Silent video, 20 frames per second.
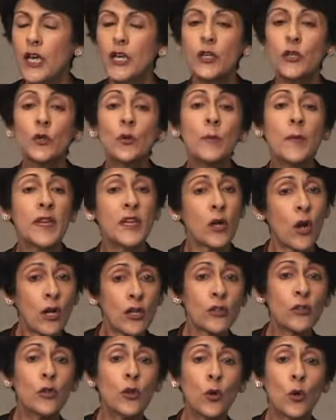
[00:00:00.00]
You may
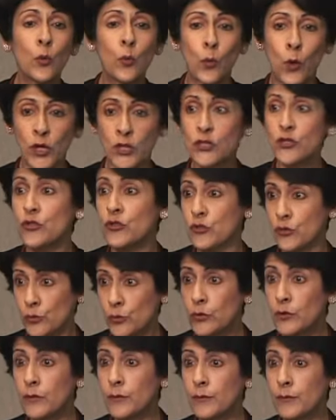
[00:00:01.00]
not know what to
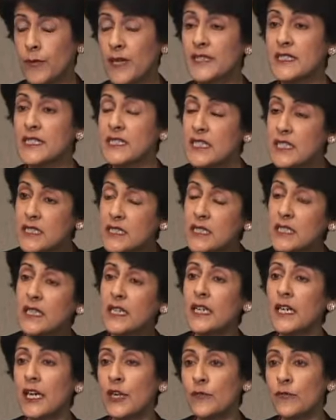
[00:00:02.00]
do, but
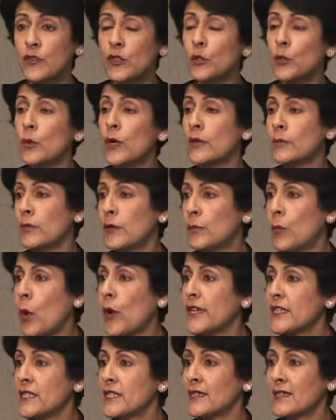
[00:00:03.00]
certainly if you can be
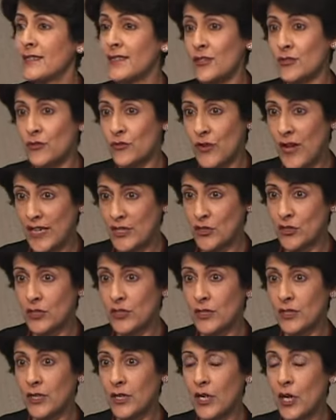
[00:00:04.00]
pointed in the
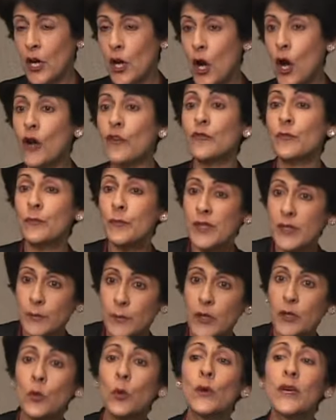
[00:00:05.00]
direction of
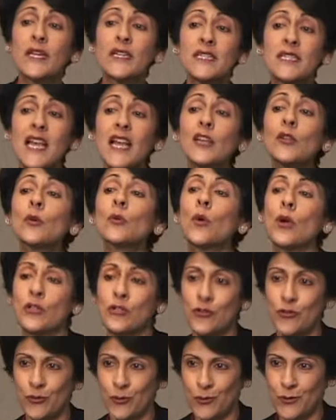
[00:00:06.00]
people who can tell you what
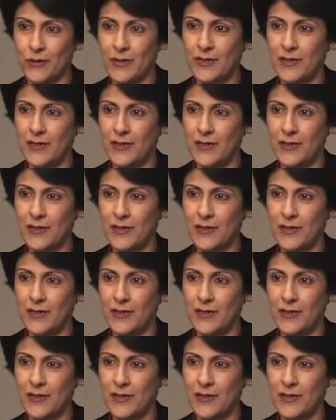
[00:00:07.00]
to do,